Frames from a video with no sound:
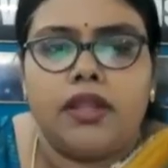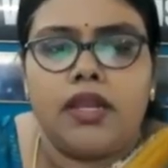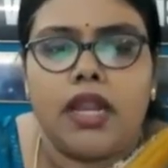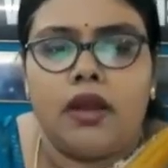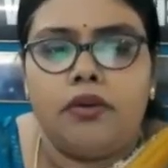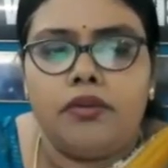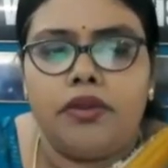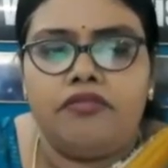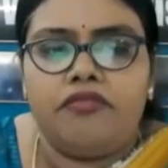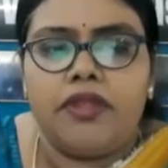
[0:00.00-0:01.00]
Now
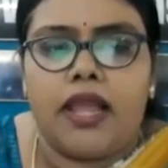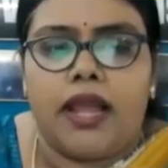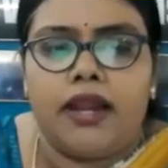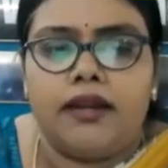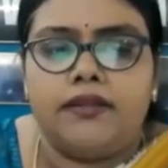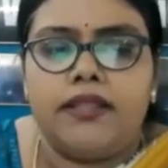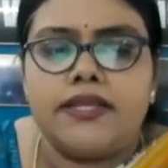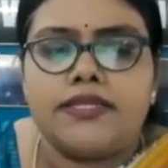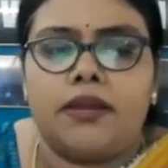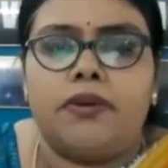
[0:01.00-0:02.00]
if we add
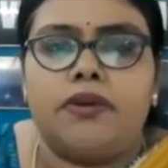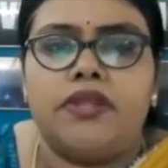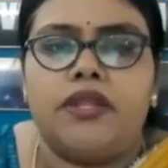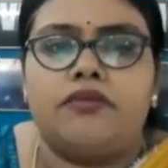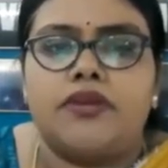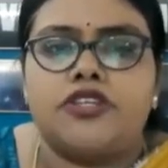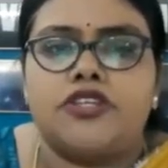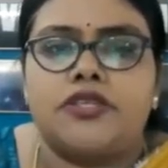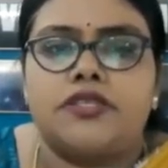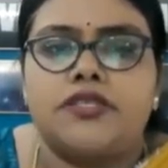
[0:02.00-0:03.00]
these above
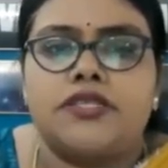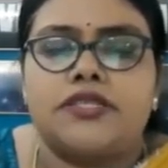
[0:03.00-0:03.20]
equations,